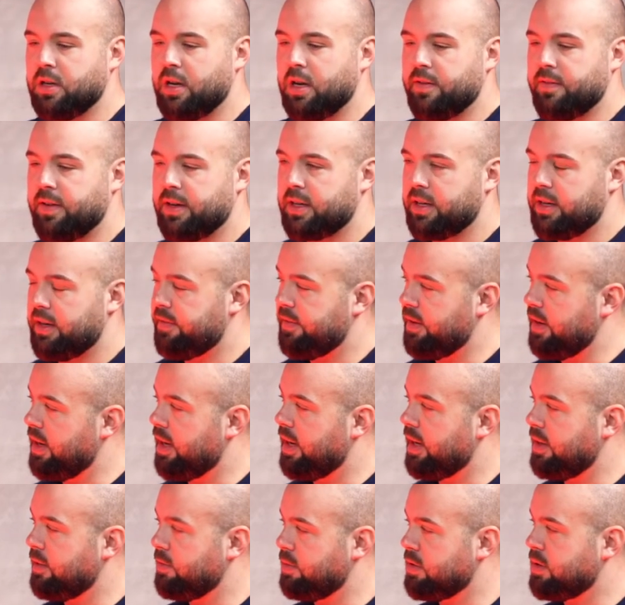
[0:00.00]
I reckon if
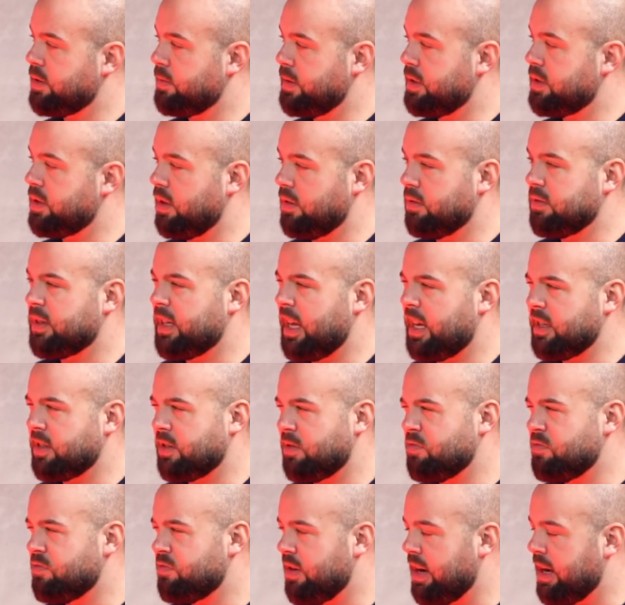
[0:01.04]
United was to be sold, that's
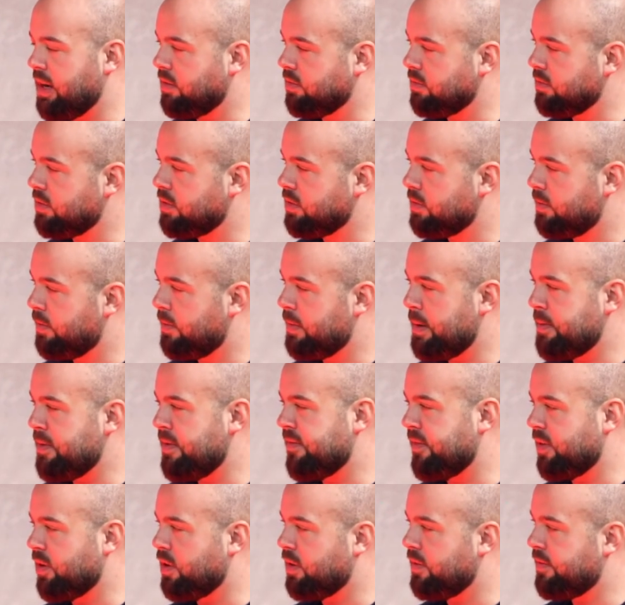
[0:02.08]
around maybe
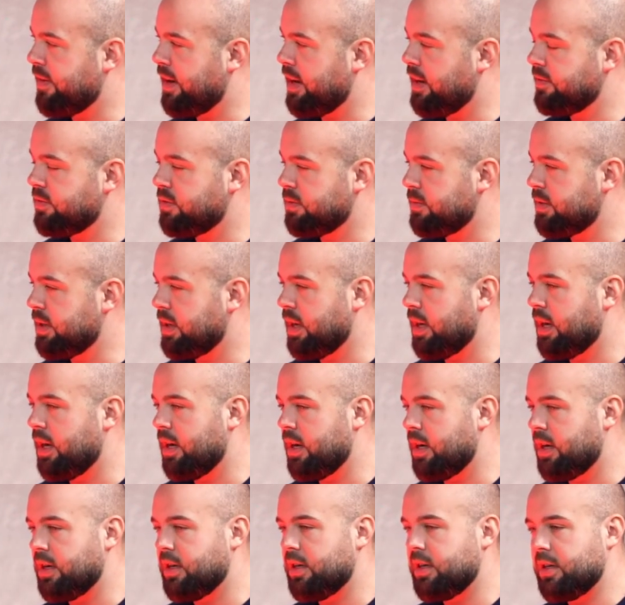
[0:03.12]
four or five, something like
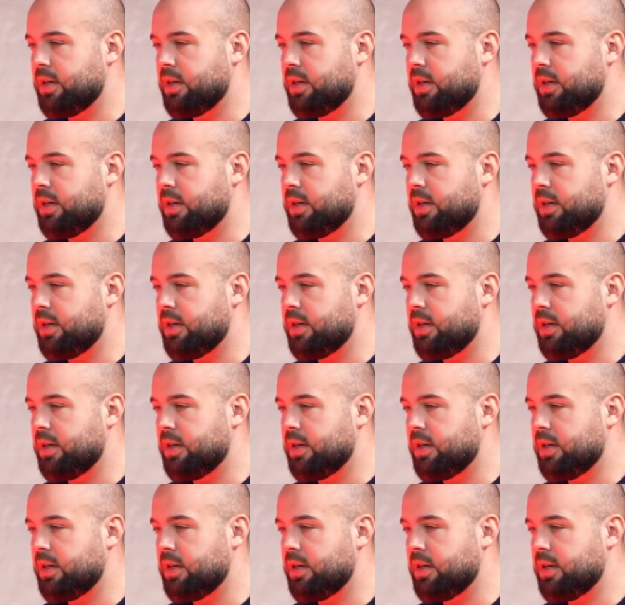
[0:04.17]
that.